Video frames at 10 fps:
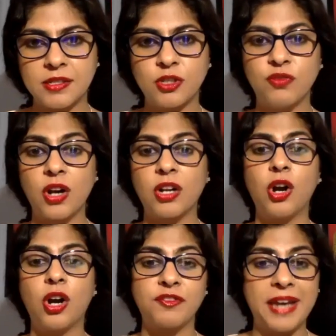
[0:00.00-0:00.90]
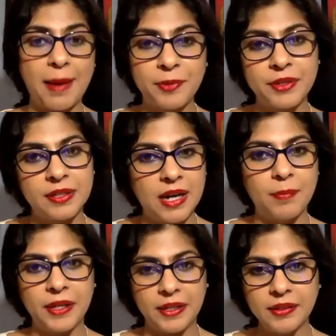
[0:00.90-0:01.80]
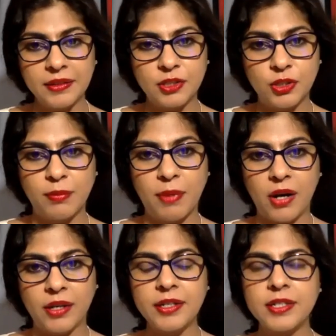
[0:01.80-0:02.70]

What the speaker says: You've got a lot of capital coming in to the market.